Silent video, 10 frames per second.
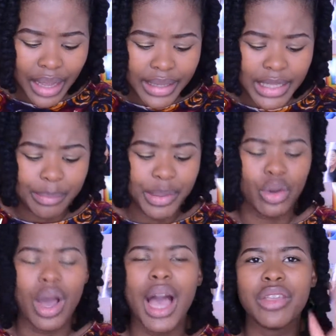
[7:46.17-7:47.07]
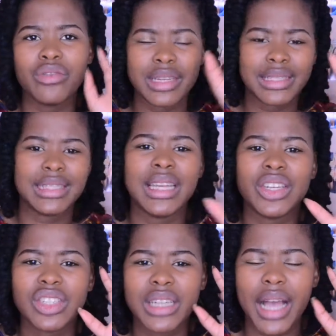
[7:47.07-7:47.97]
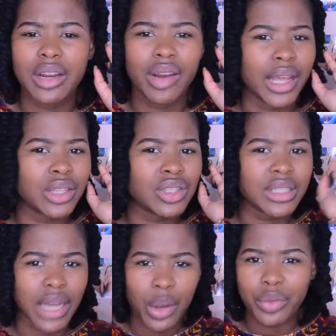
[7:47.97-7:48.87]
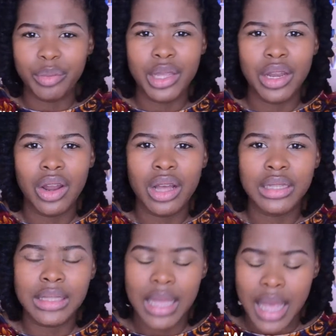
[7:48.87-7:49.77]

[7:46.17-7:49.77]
keeping your eye on your destination kind of like stuck with me a lot.